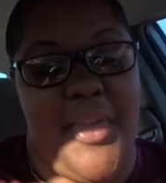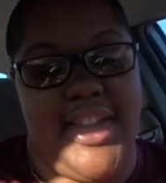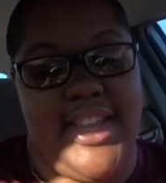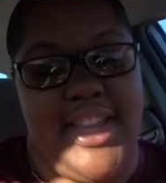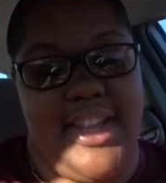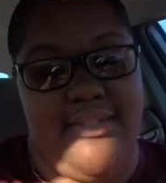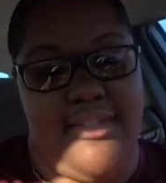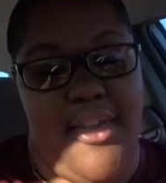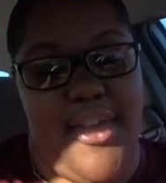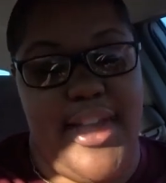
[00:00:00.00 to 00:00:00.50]
want to
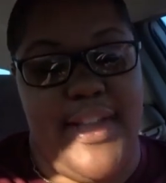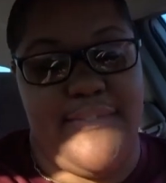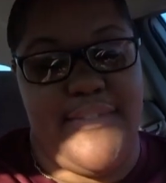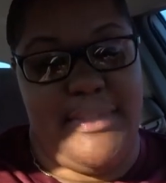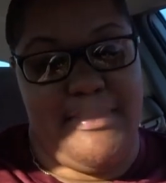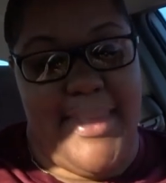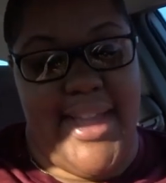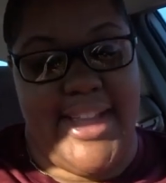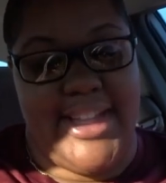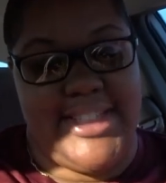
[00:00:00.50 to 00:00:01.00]
get the wrong
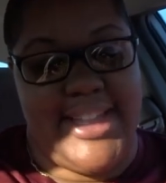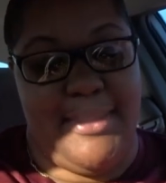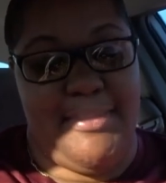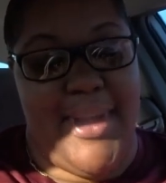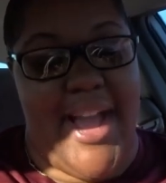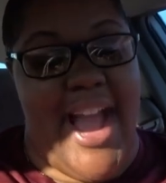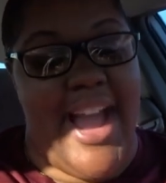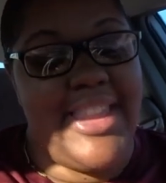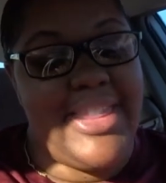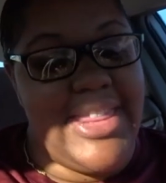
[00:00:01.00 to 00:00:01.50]
information,
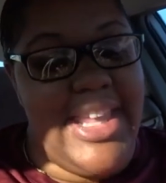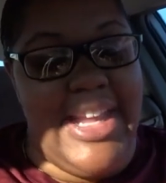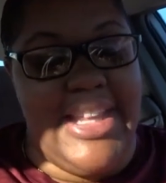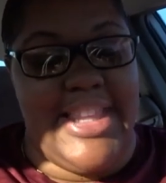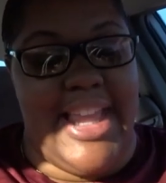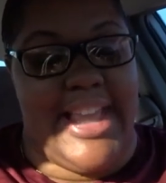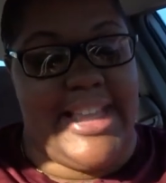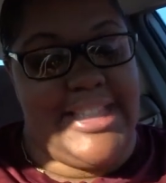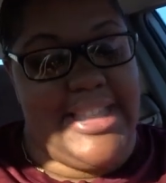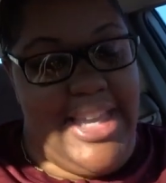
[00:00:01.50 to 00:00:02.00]
but I
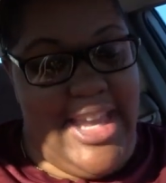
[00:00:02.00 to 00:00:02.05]
think that's